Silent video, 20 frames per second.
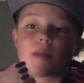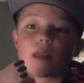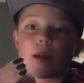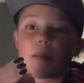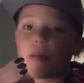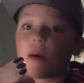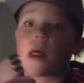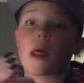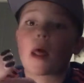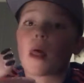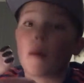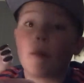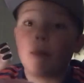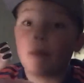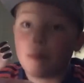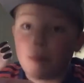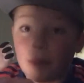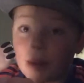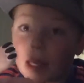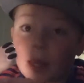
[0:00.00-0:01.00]
Bigger
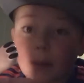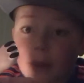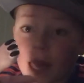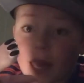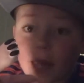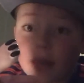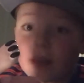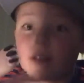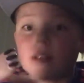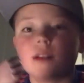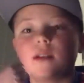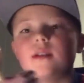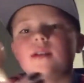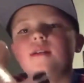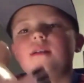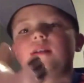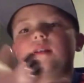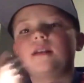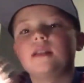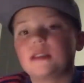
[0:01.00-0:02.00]
bank
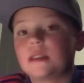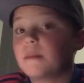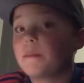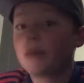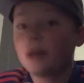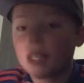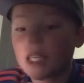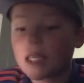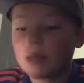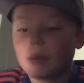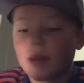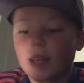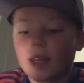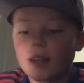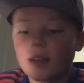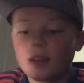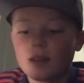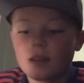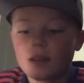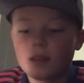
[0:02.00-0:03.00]
is a piggy bank.
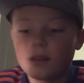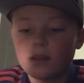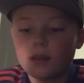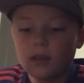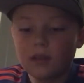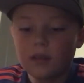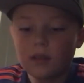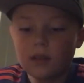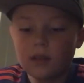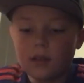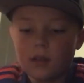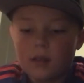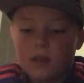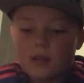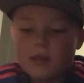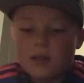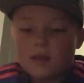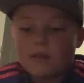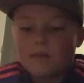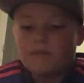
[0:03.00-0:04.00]

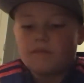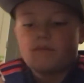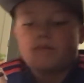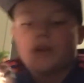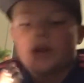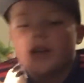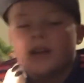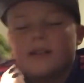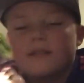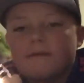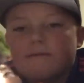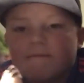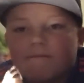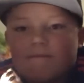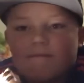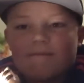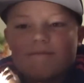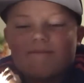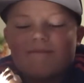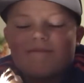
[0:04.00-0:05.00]
But
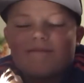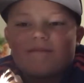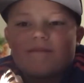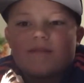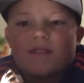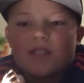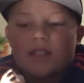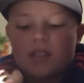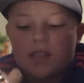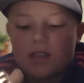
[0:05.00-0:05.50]
as you